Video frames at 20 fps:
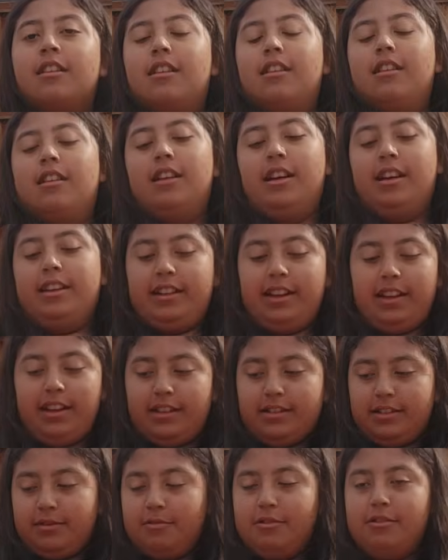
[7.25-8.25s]
I
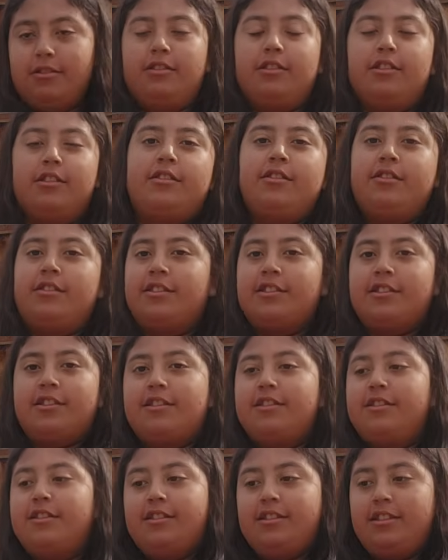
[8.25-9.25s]
had to put her there so
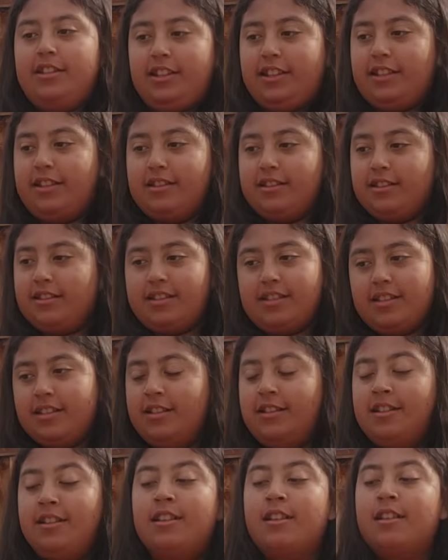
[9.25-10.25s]
she could like
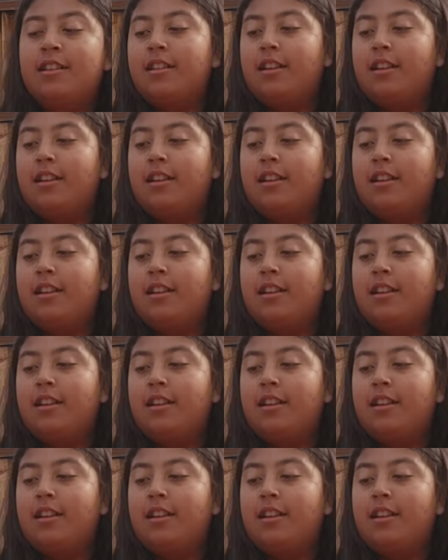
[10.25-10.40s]
sit.